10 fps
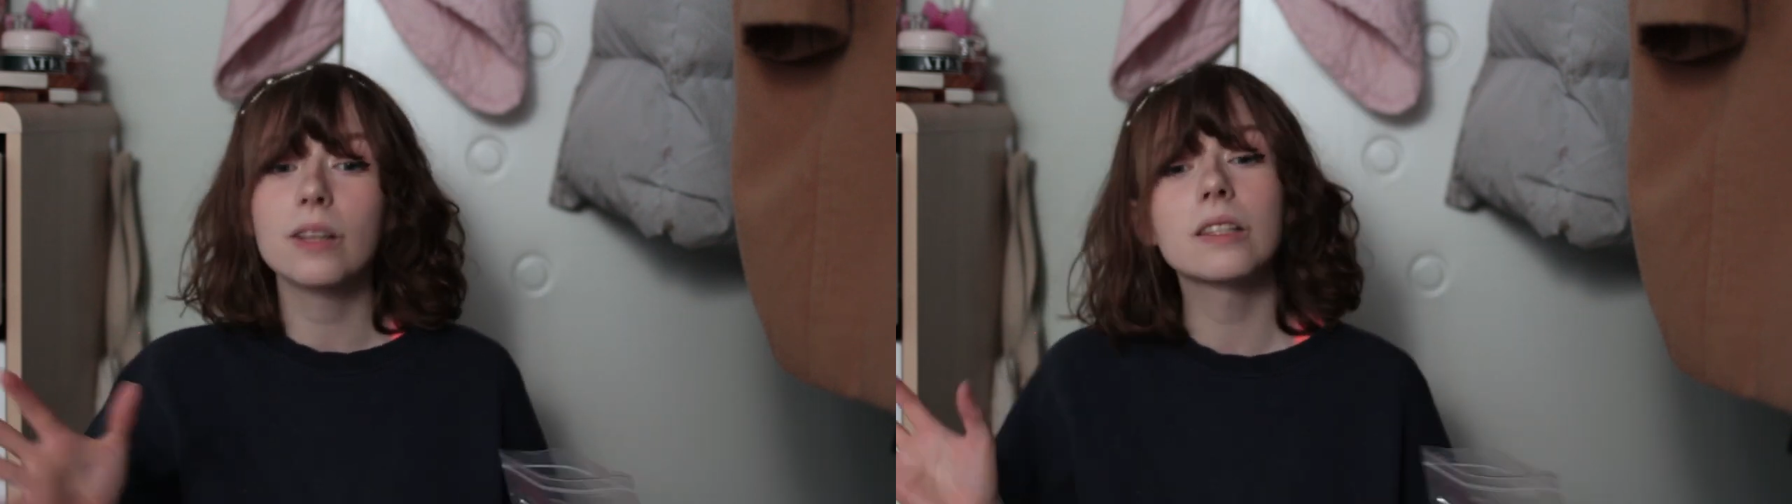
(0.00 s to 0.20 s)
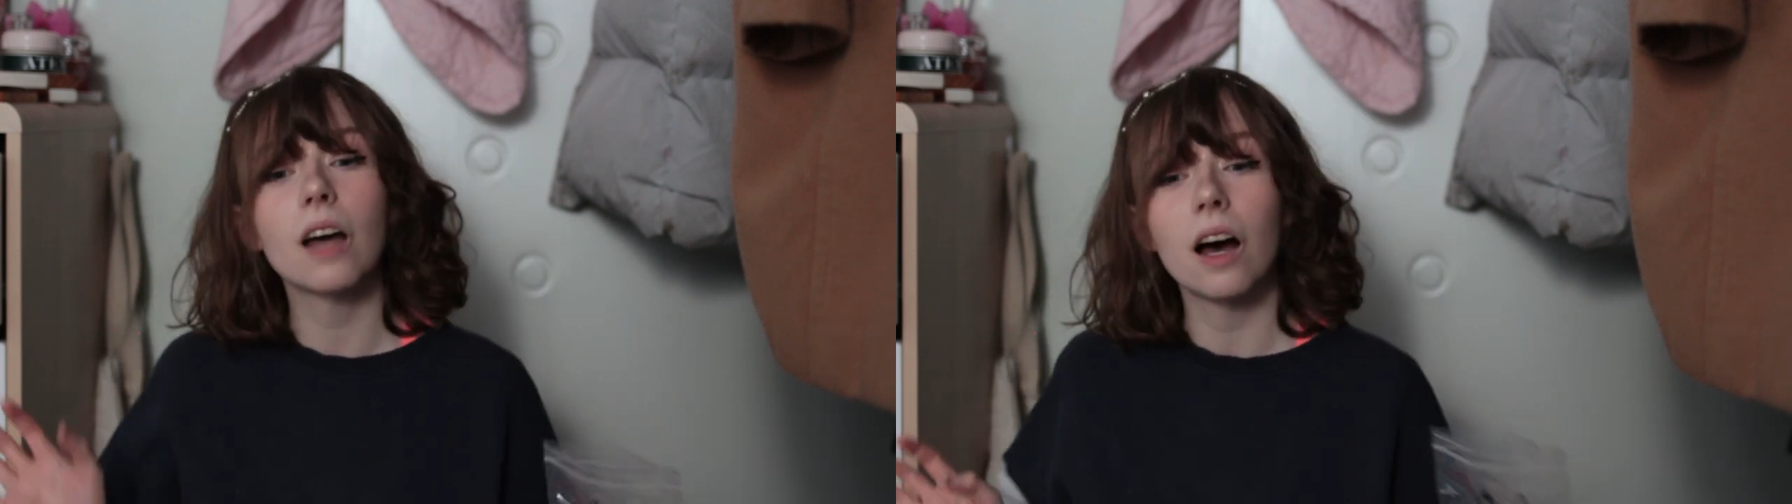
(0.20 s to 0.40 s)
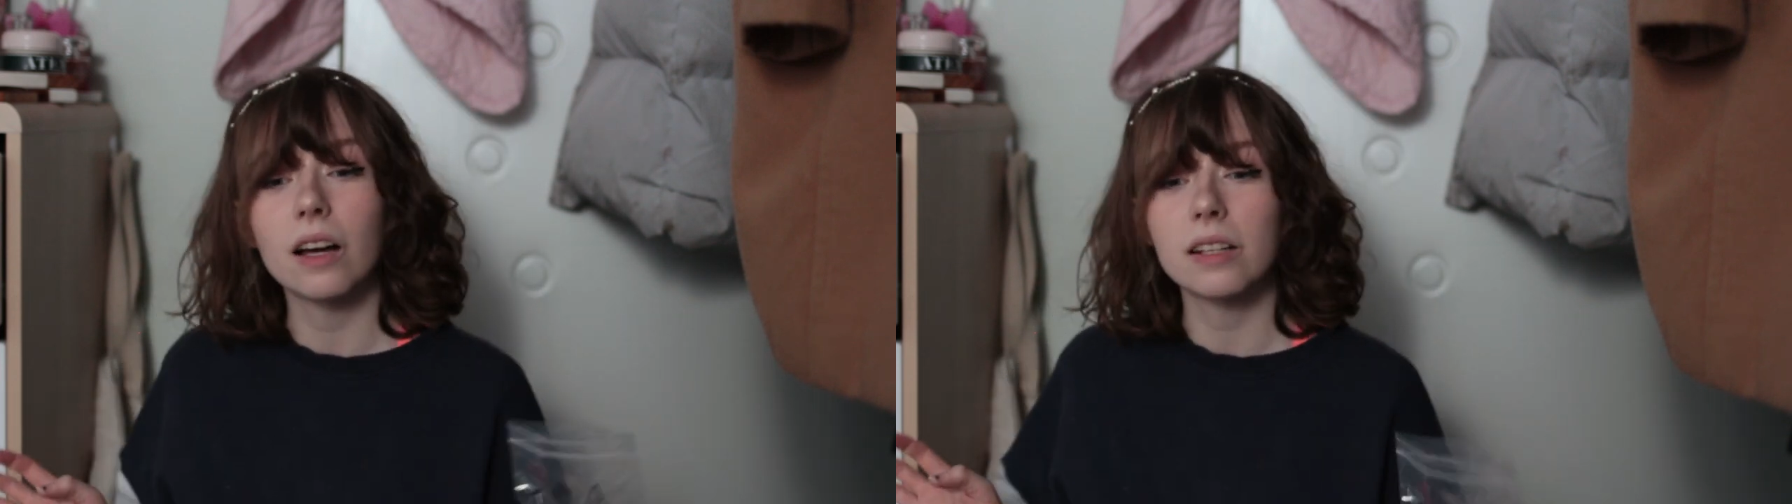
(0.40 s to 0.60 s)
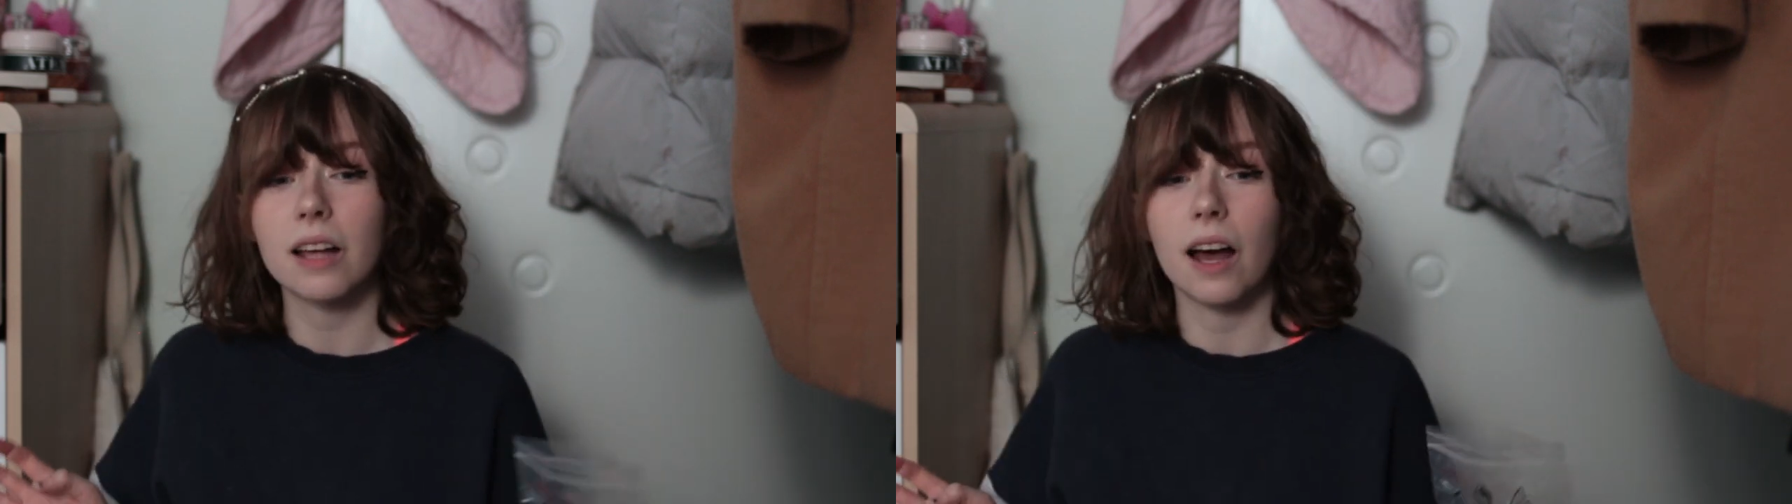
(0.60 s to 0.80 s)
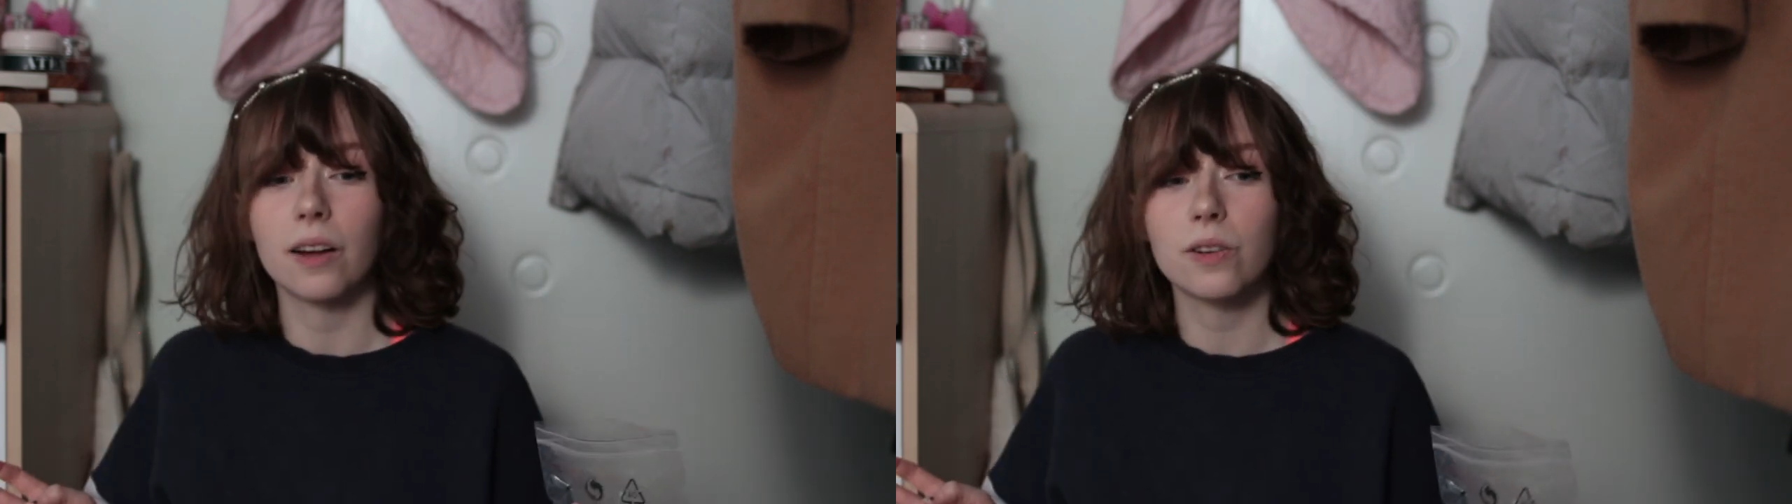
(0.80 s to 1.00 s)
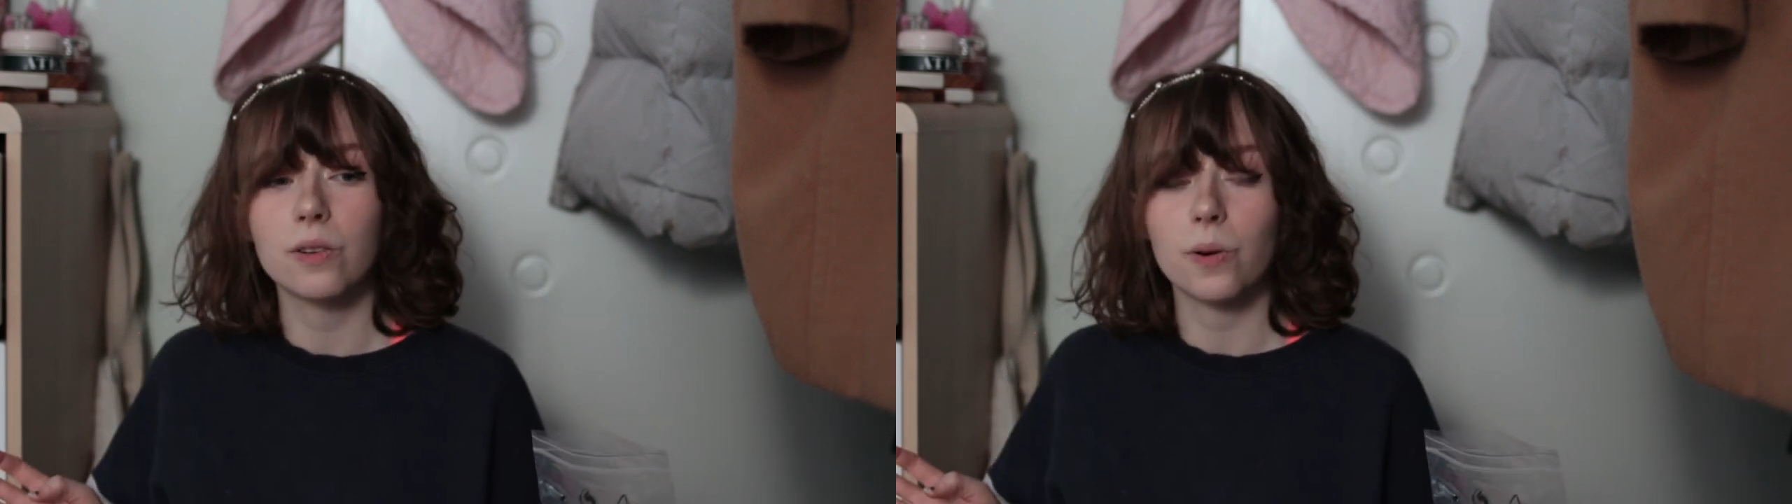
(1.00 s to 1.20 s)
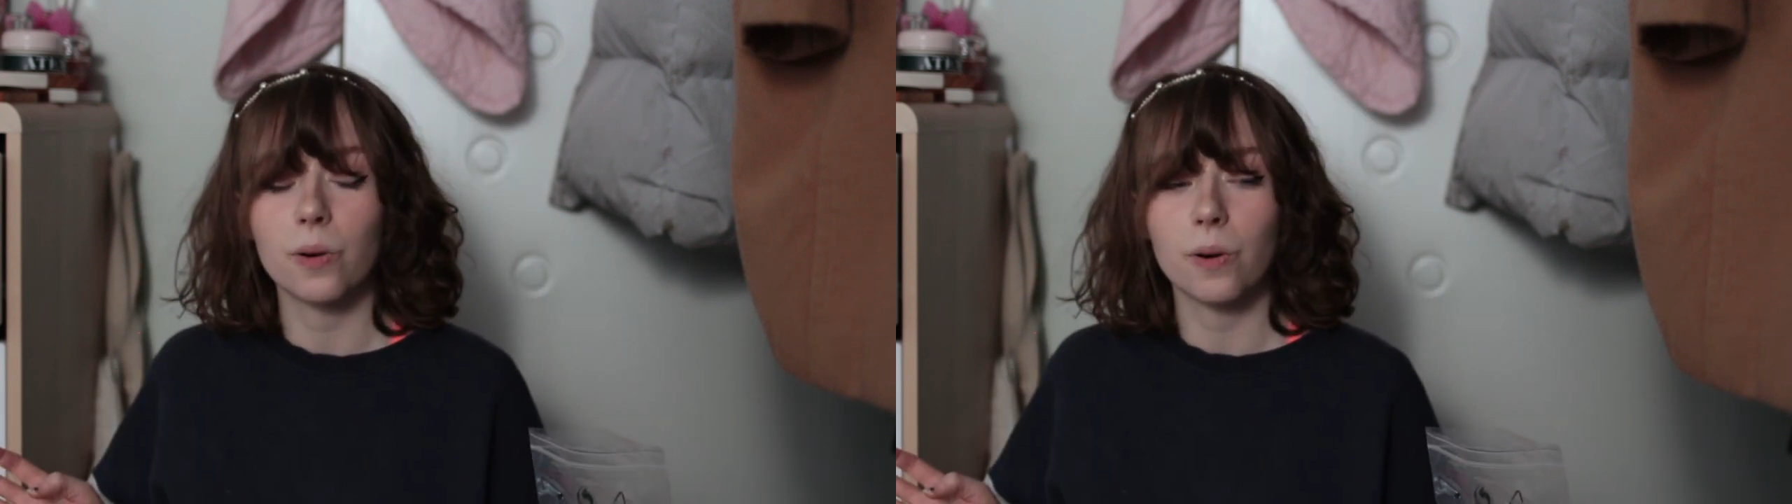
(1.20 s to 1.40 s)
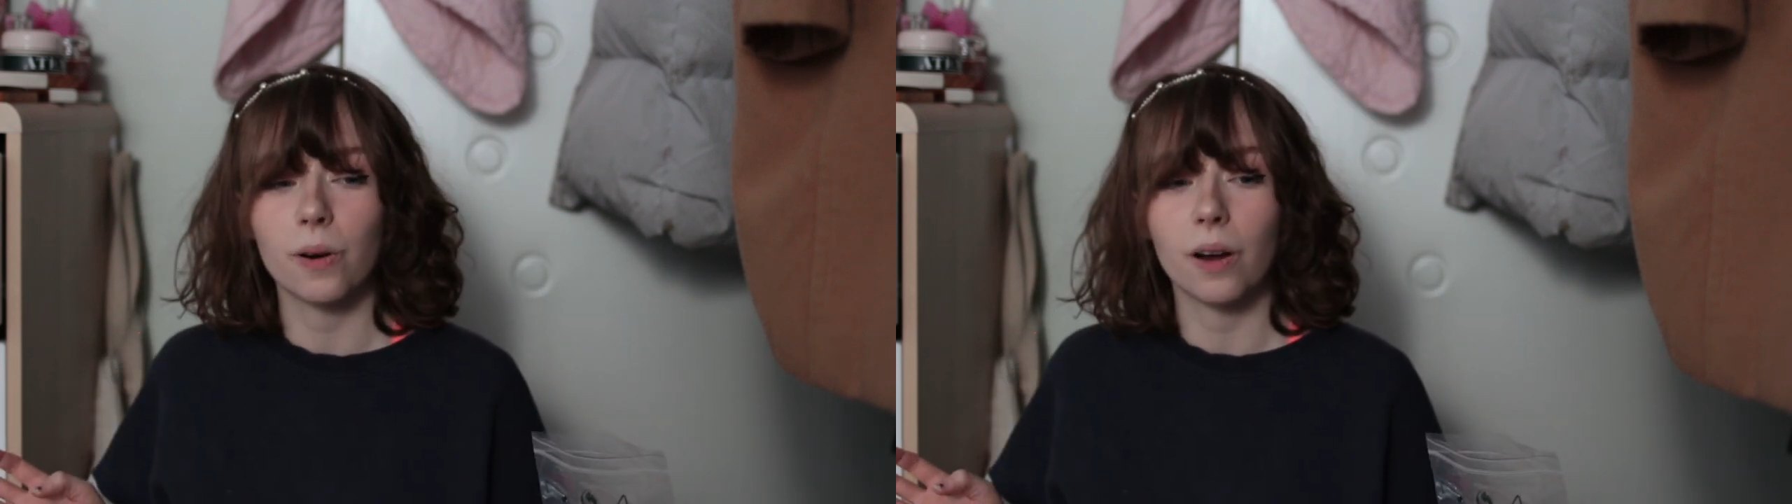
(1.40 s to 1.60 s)
skirts and
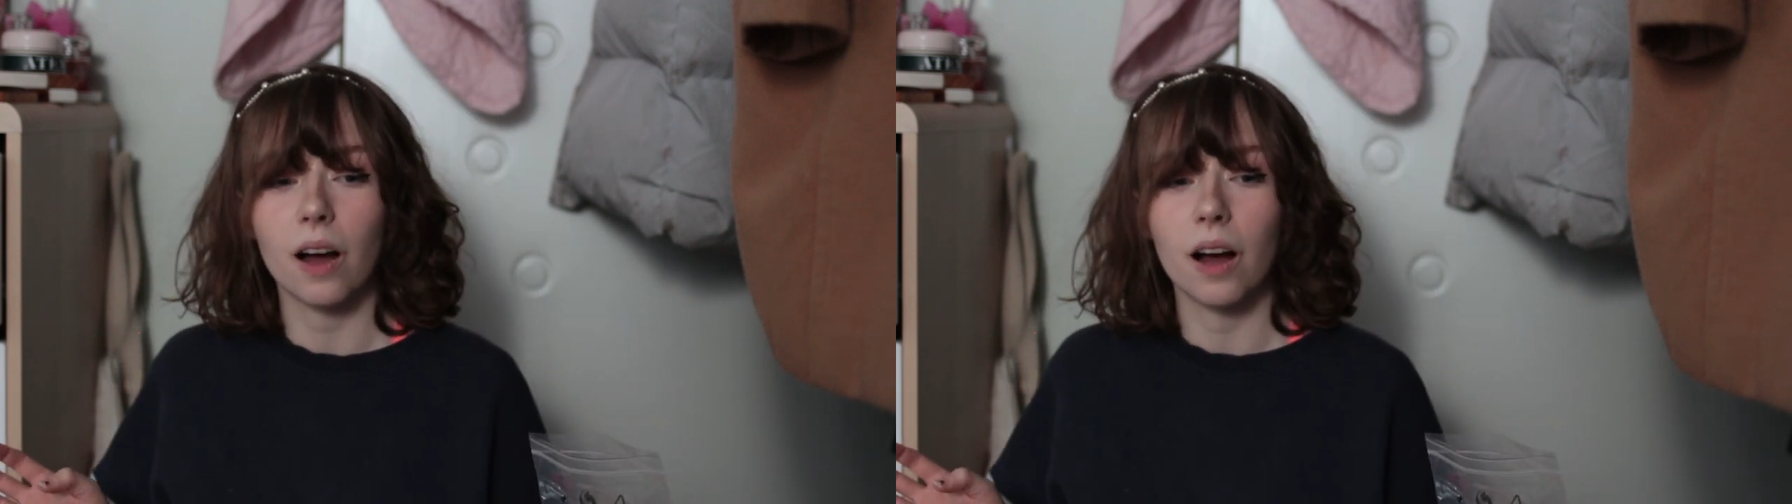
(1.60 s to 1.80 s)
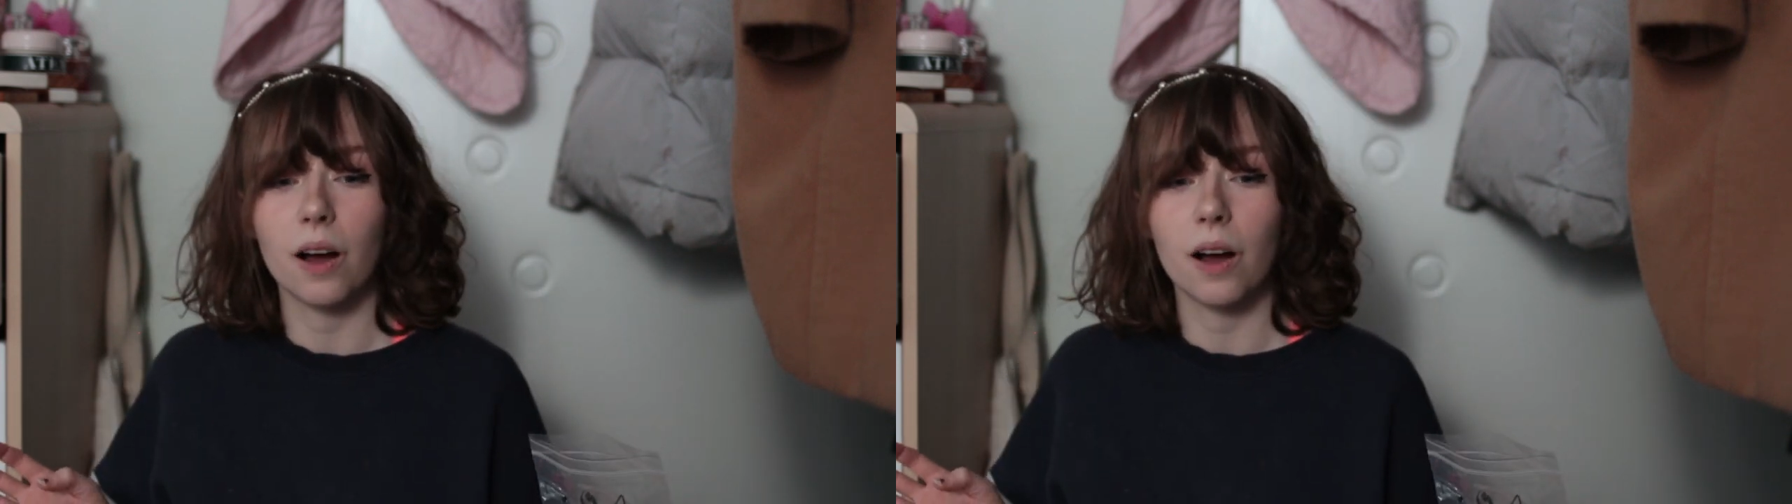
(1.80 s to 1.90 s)
or